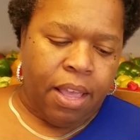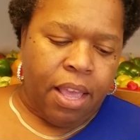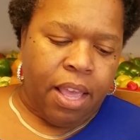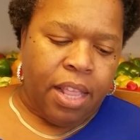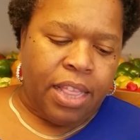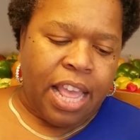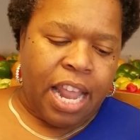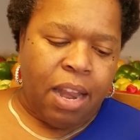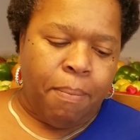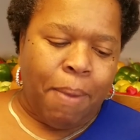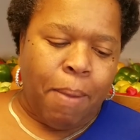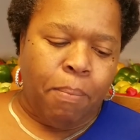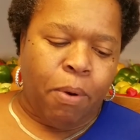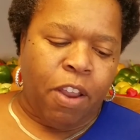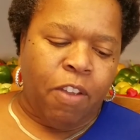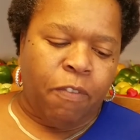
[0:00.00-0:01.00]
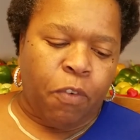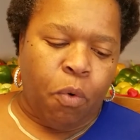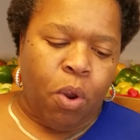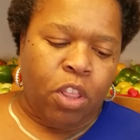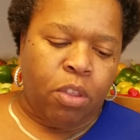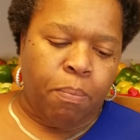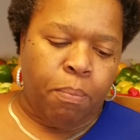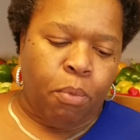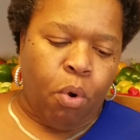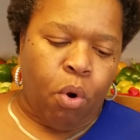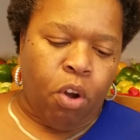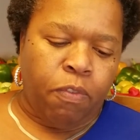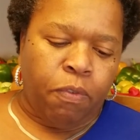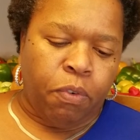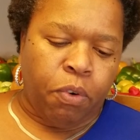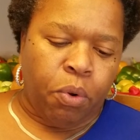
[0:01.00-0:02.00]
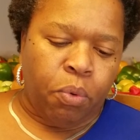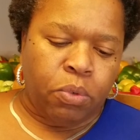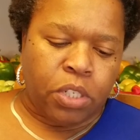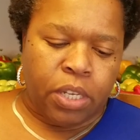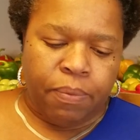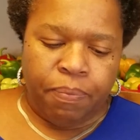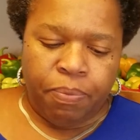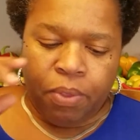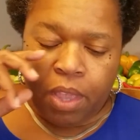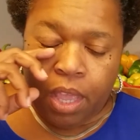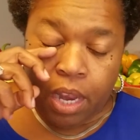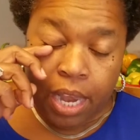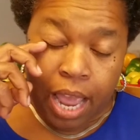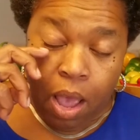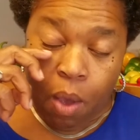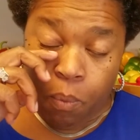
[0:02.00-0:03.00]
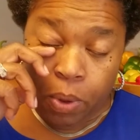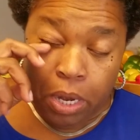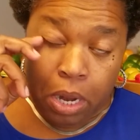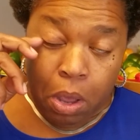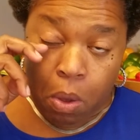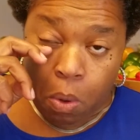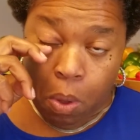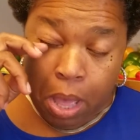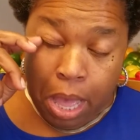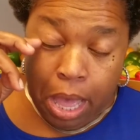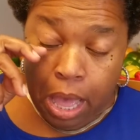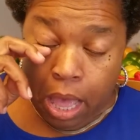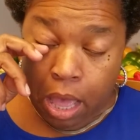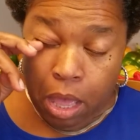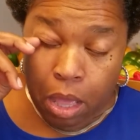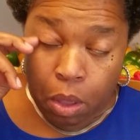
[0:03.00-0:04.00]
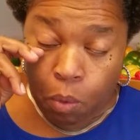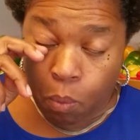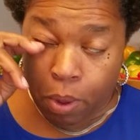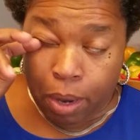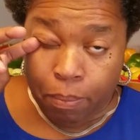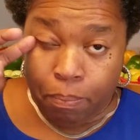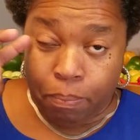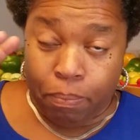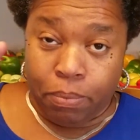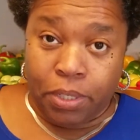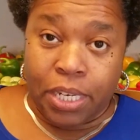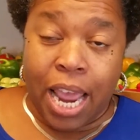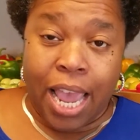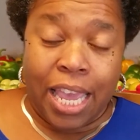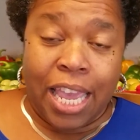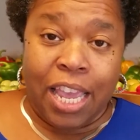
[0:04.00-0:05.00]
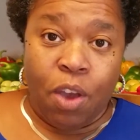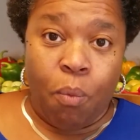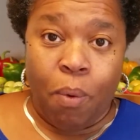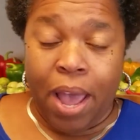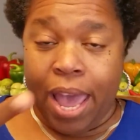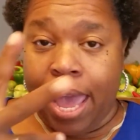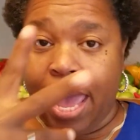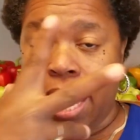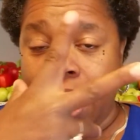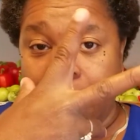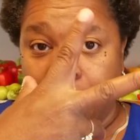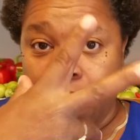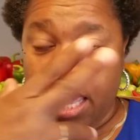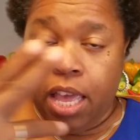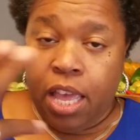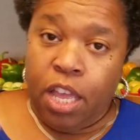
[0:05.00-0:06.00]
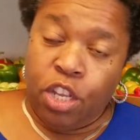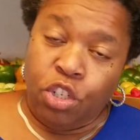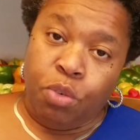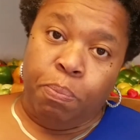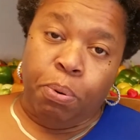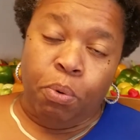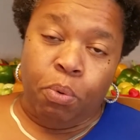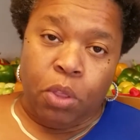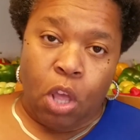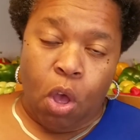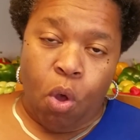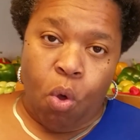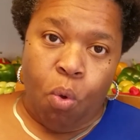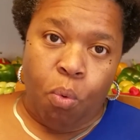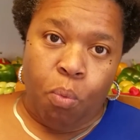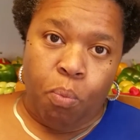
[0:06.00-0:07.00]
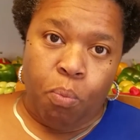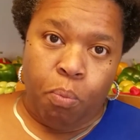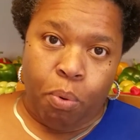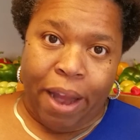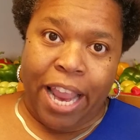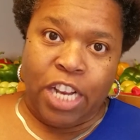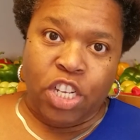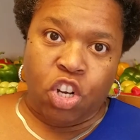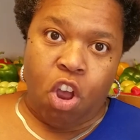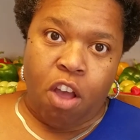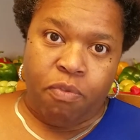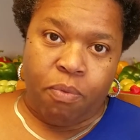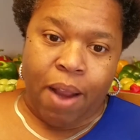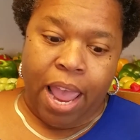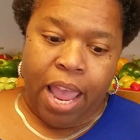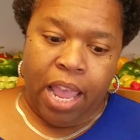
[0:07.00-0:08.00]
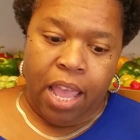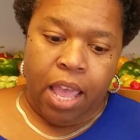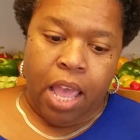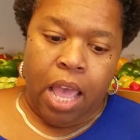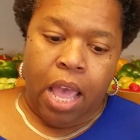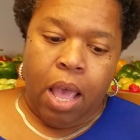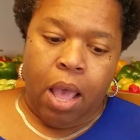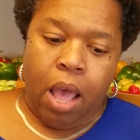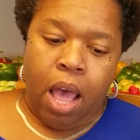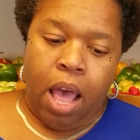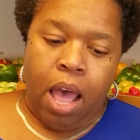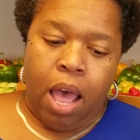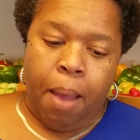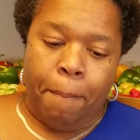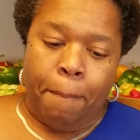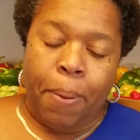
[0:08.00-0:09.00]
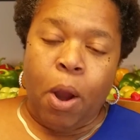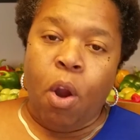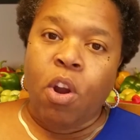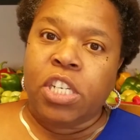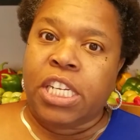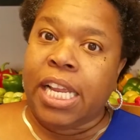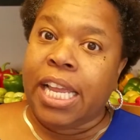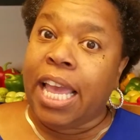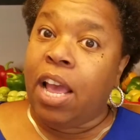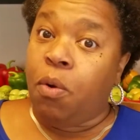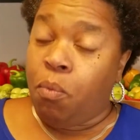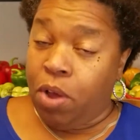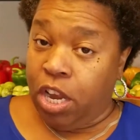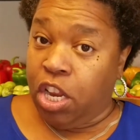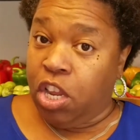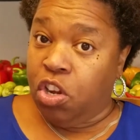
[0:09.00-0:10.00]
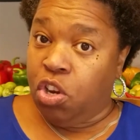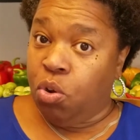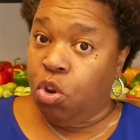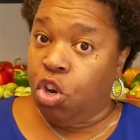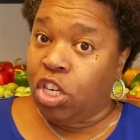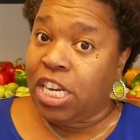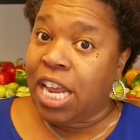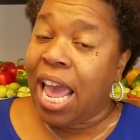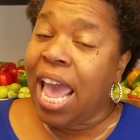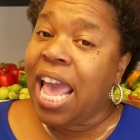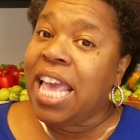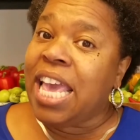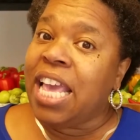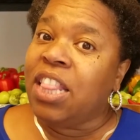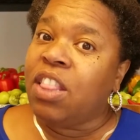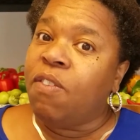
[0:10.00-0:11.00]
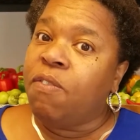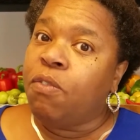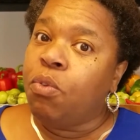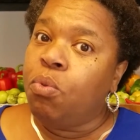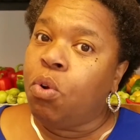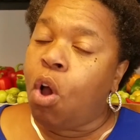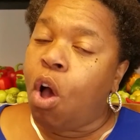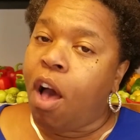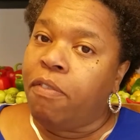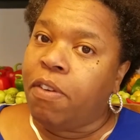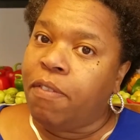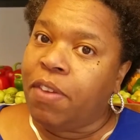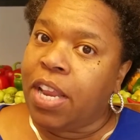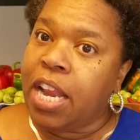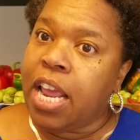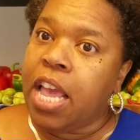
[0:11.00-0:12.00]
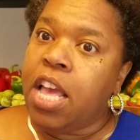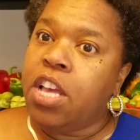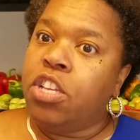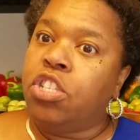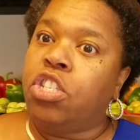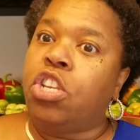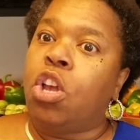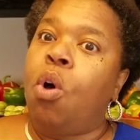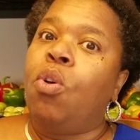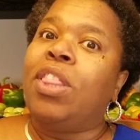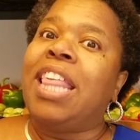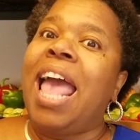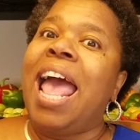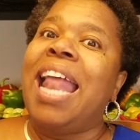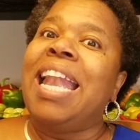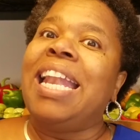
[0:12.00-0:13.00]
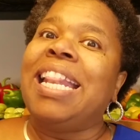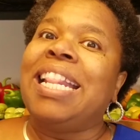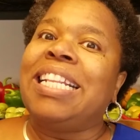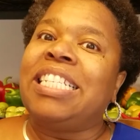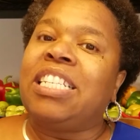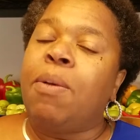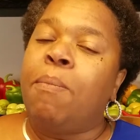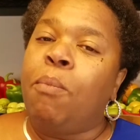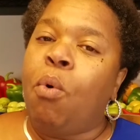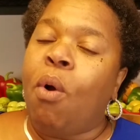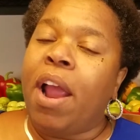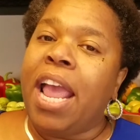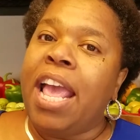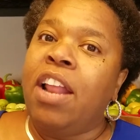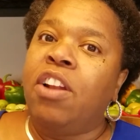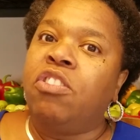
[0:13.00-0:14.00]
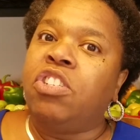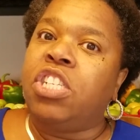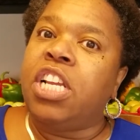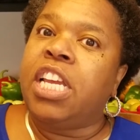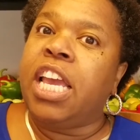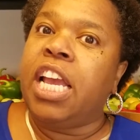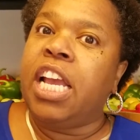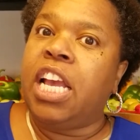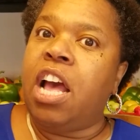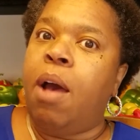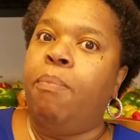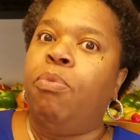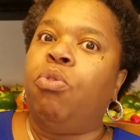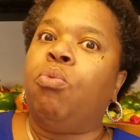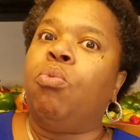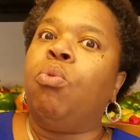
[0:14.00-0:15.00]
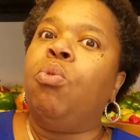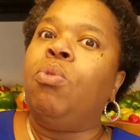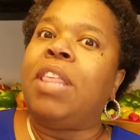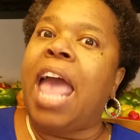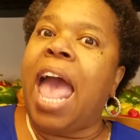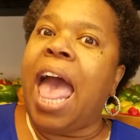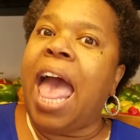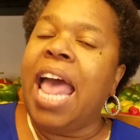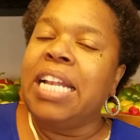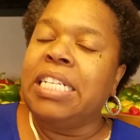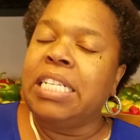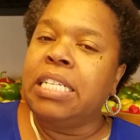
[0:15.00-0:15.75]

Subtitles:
that it may bring forth more fruit. Now, we know what taking away, you prune the whole branch off, right? Purging it, what do? You're taking the fruit off of it so that some more energy can come through that